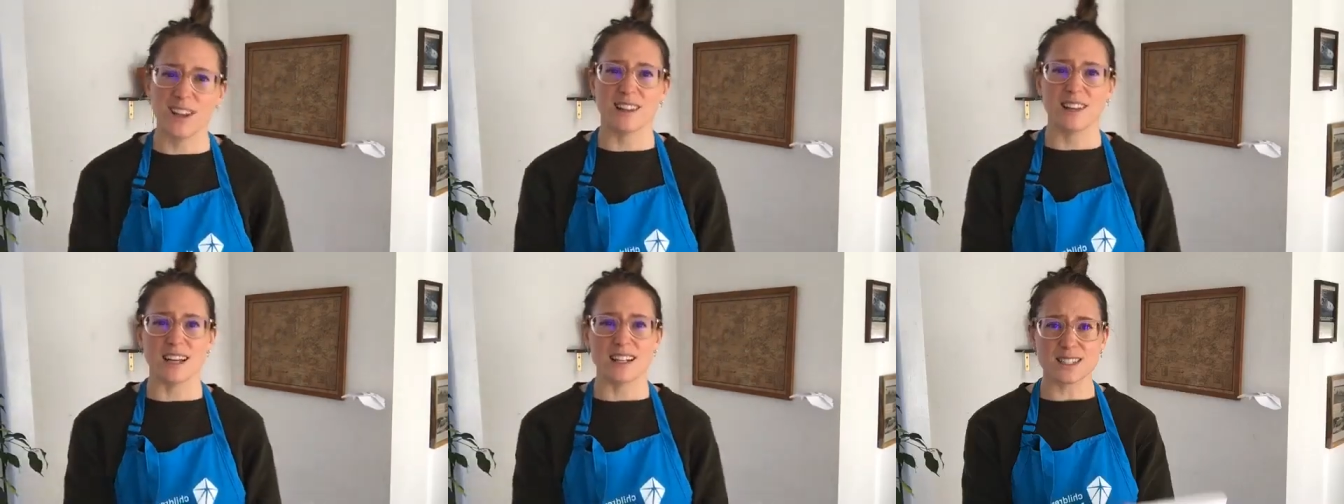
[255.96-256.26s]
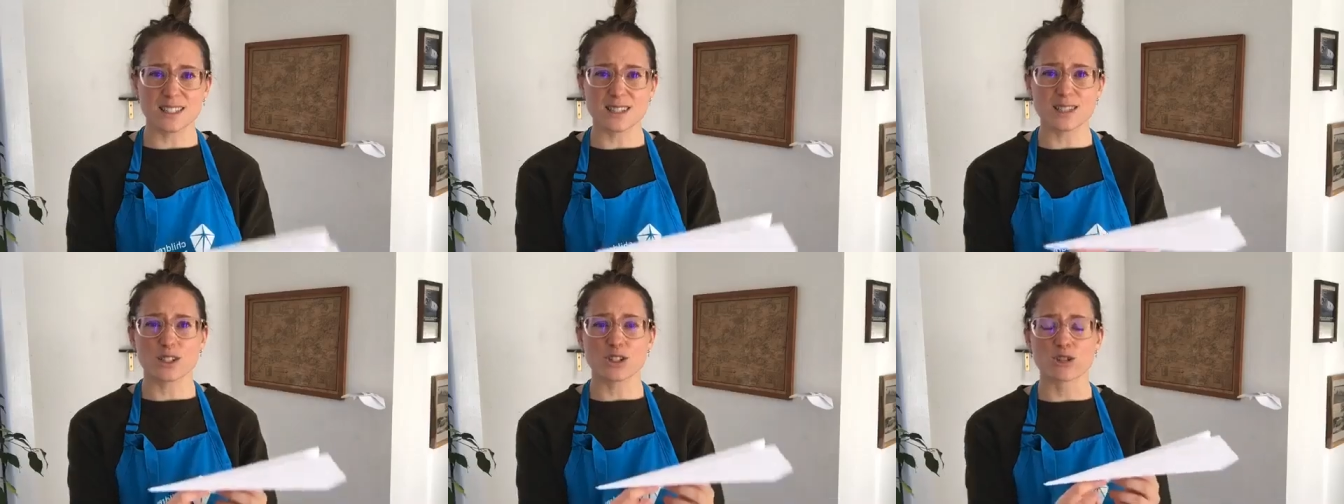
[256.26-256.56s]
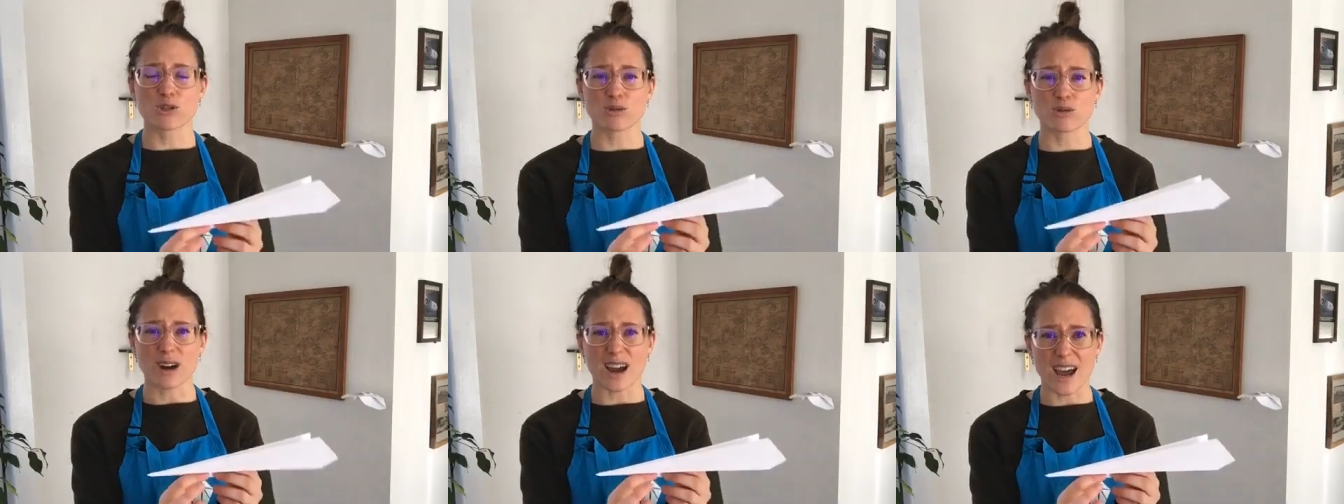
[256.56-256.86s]
That's the
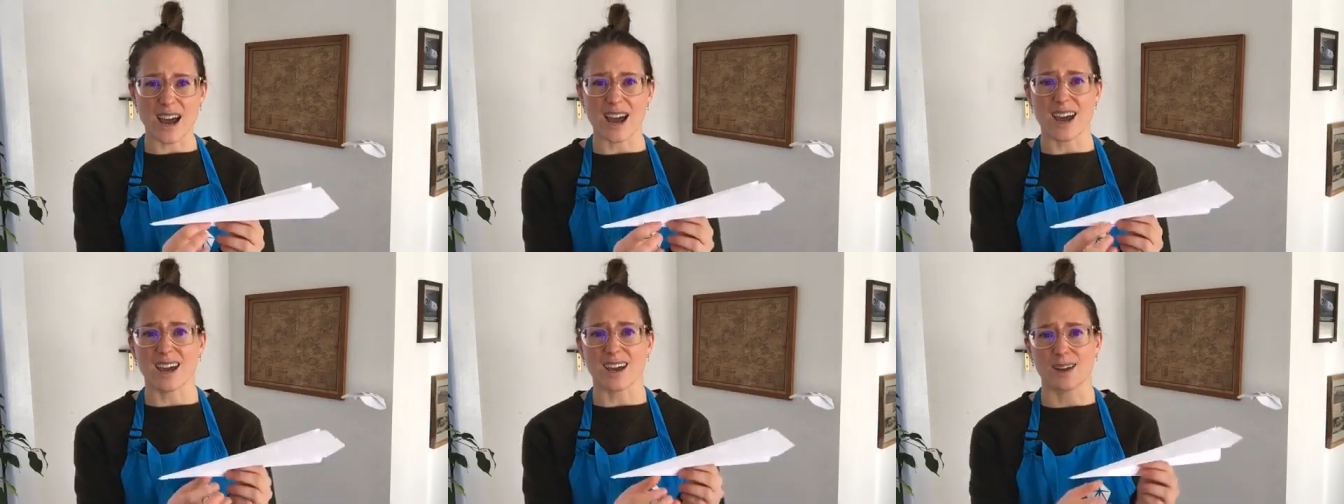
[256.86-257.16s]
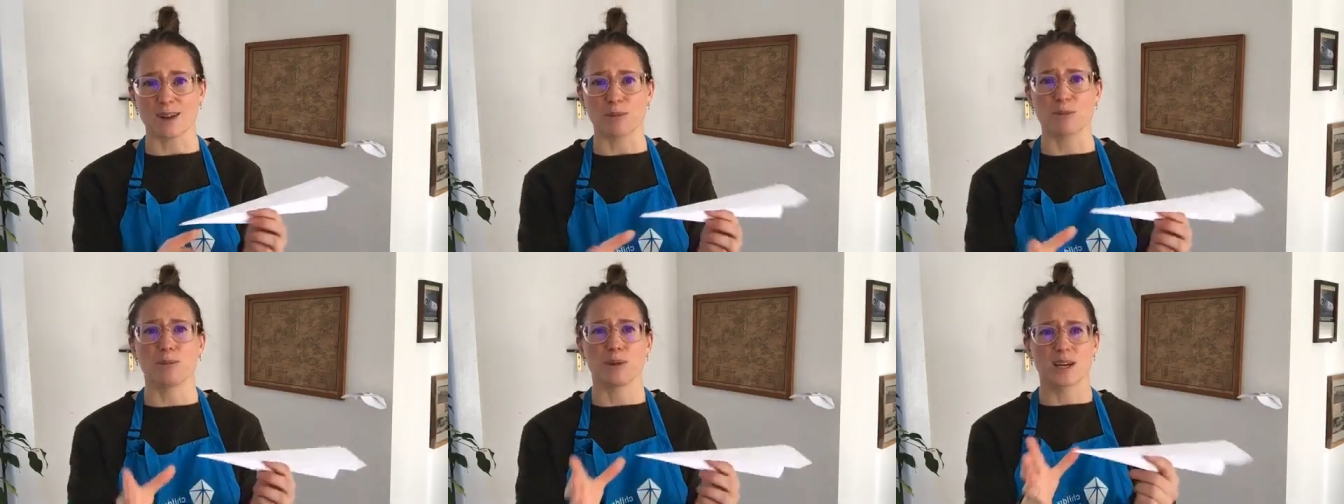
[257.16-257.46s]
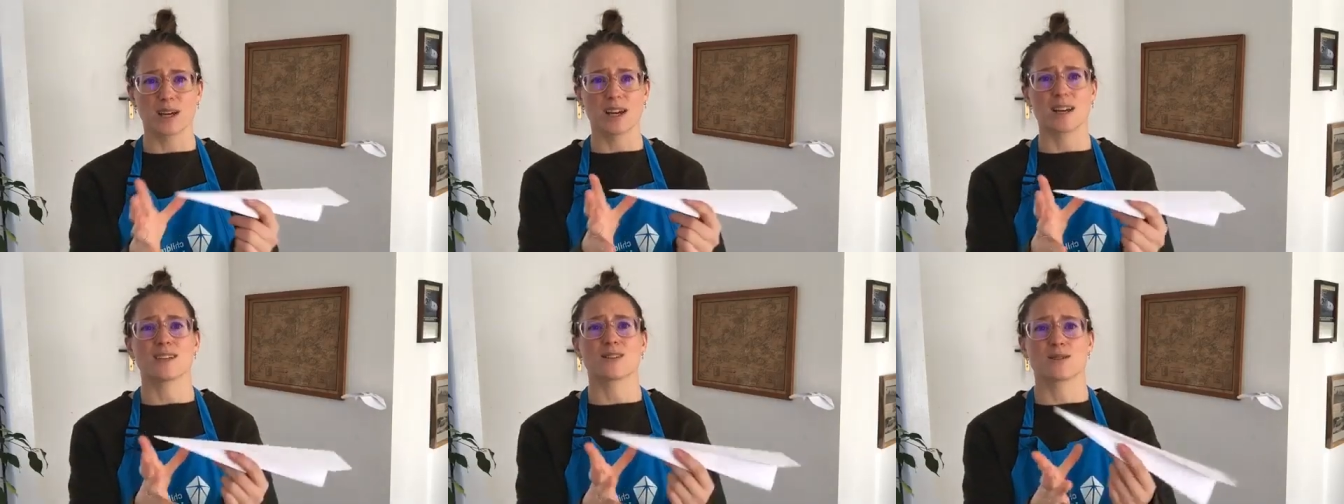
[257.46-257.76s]
drag
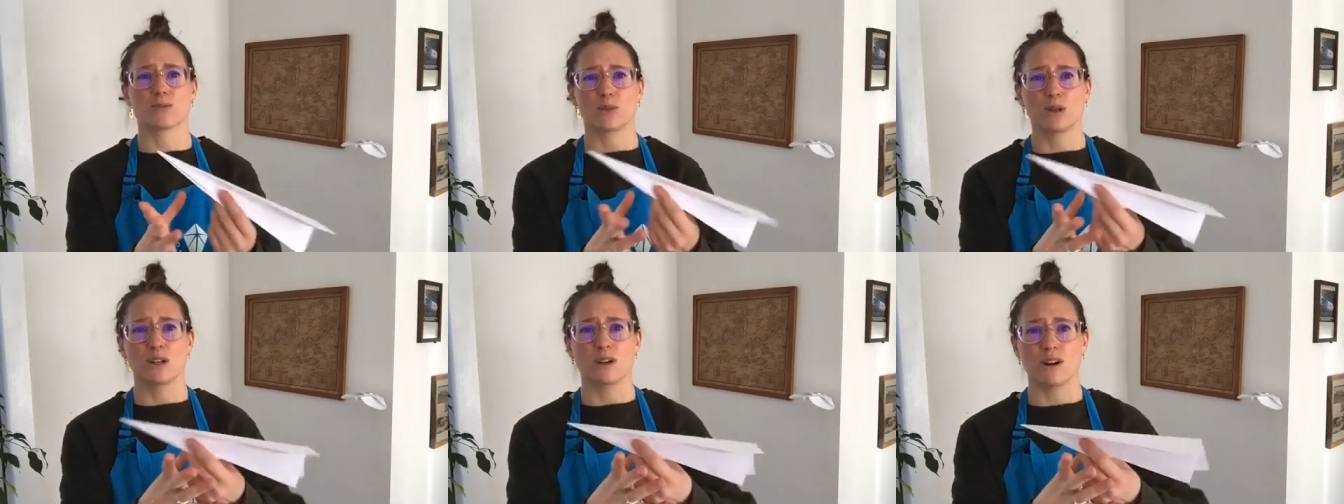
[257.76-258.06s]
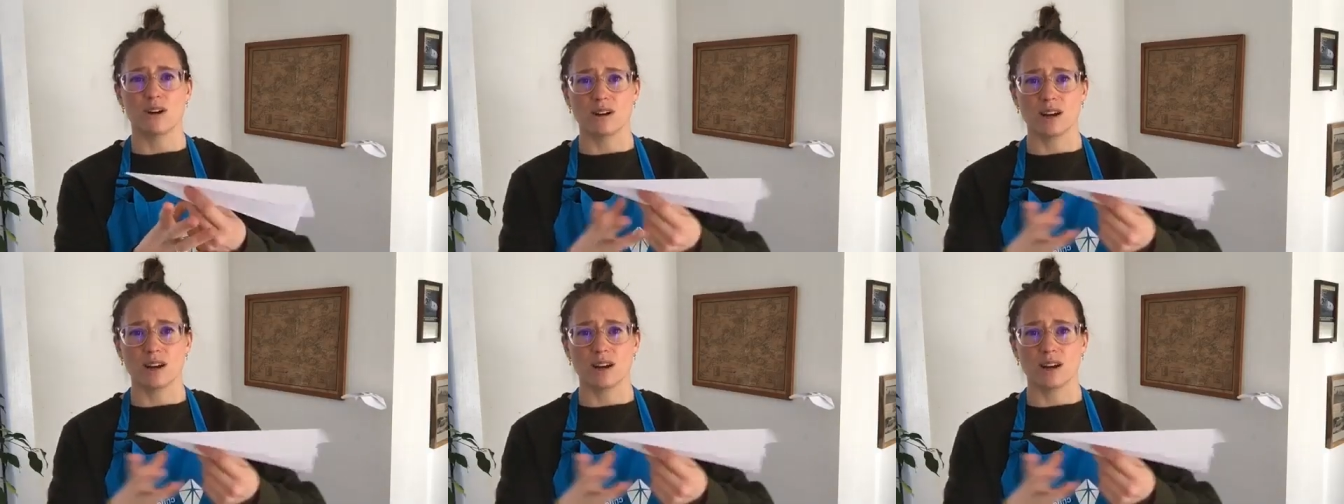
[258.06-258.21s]
because we know